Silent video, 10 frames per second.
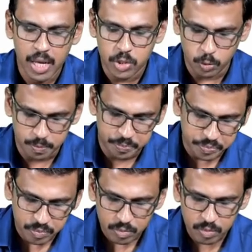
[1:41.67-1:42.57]
So
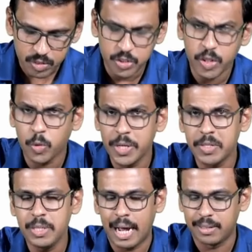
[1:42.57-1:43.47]
you are going to
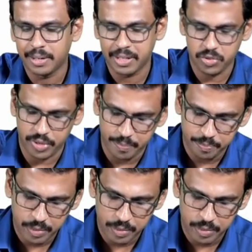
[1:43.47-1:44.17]
the other extreme.